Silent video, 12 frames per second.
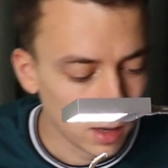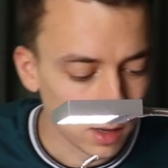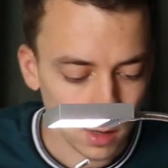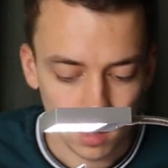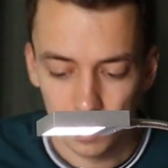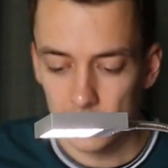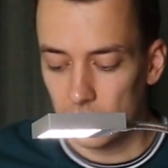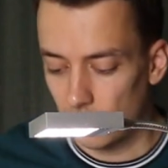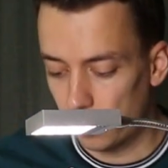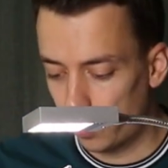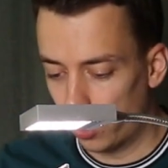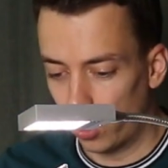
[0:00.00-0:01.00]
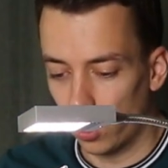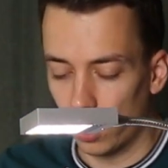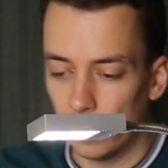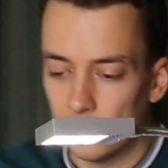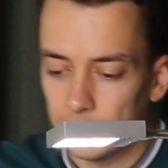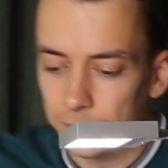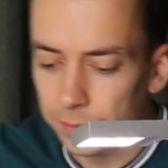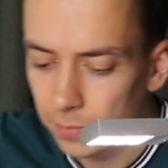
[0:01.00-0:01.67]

Let's start pouring it in.